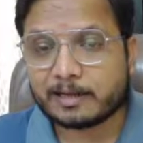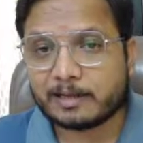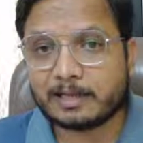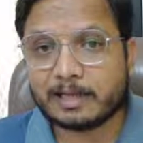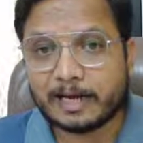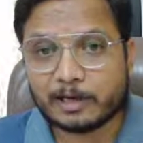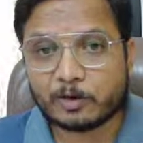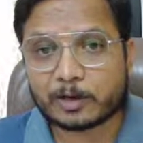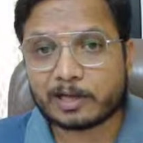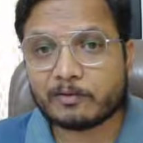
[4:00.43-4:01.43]
then in
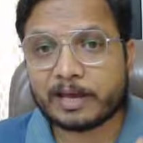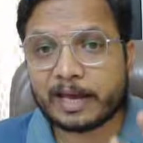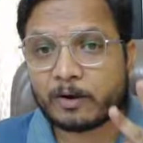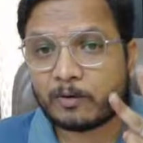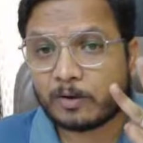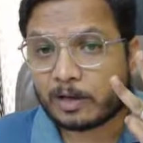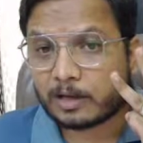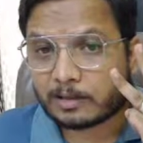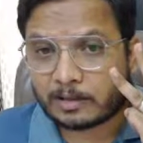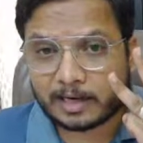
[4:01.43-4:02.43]
total we have
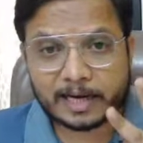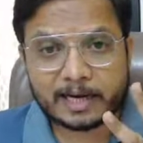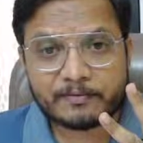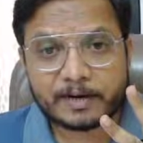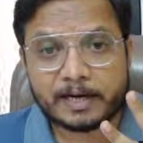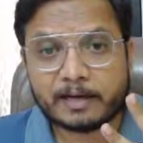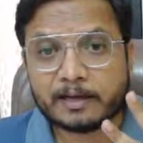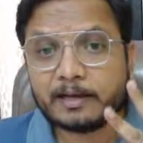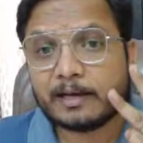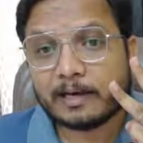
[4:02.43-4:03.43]
three different
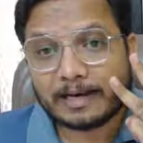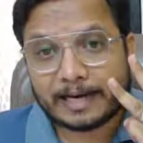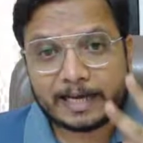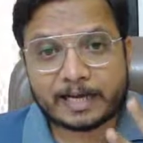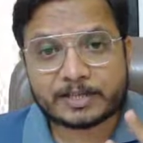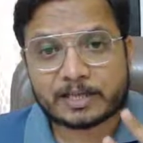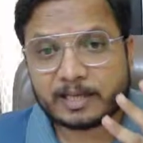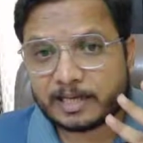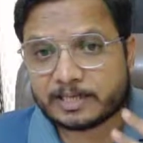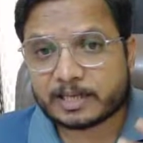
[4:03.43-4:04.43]
radiation
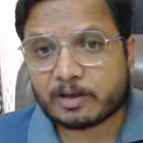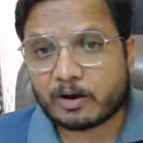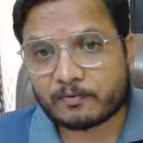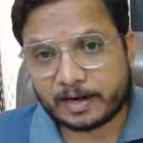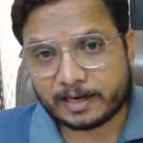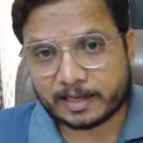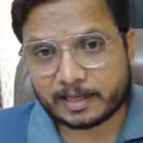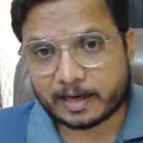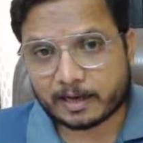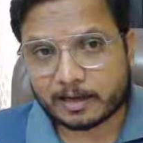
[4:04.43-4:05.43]
region of
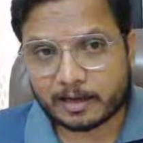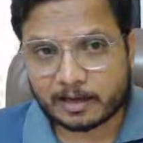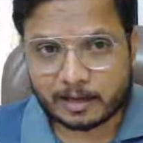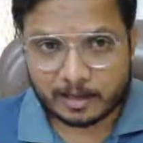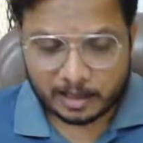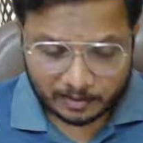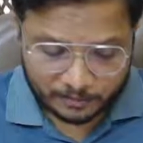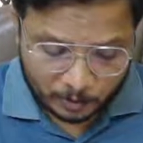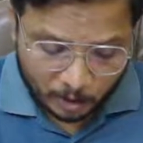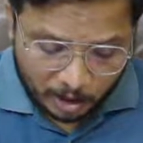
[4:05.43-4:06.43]
antenna. If
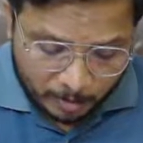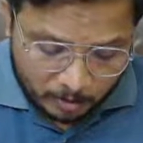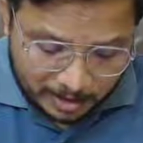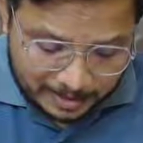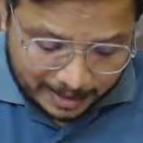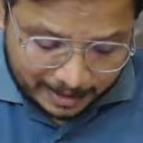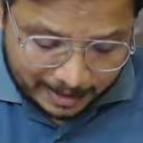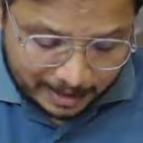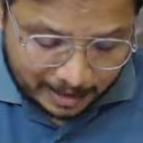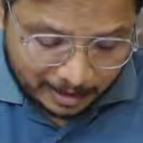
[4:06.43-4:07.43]
you talk about this
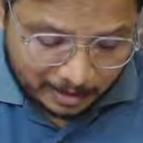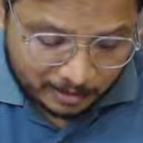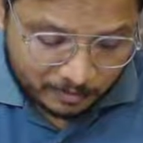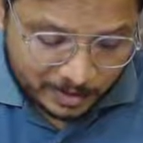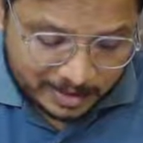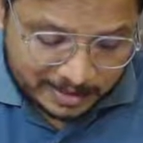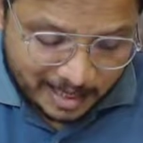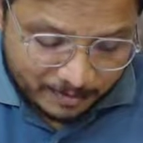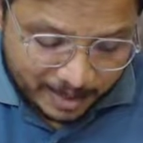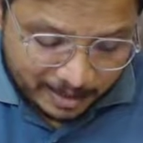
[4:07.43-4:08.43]
antenna, which is
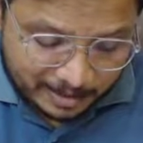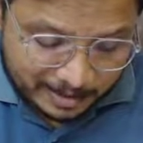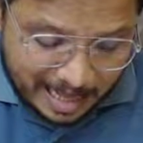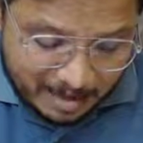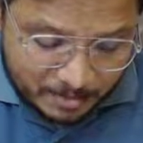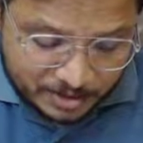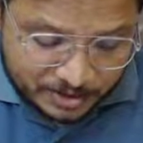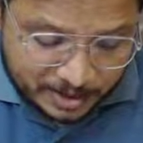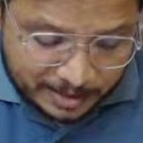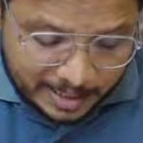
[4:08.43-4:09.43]
having
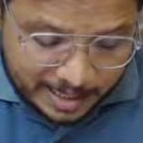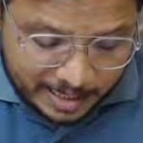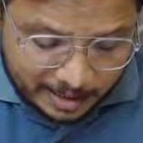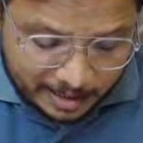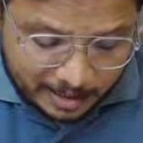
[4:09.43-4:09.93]
dimension D,